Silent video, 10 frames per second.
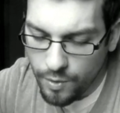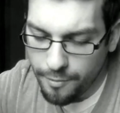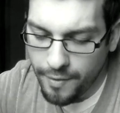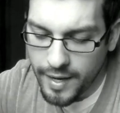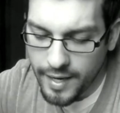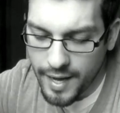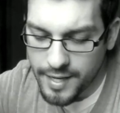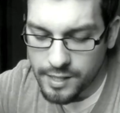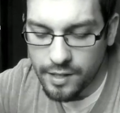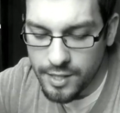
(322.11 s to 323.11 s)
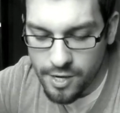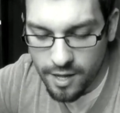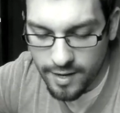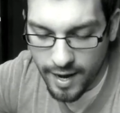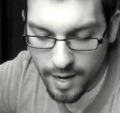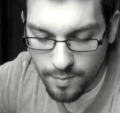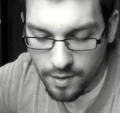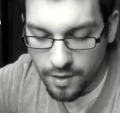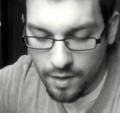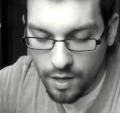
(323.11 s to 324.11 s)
We have fine cast Legion of the Damned.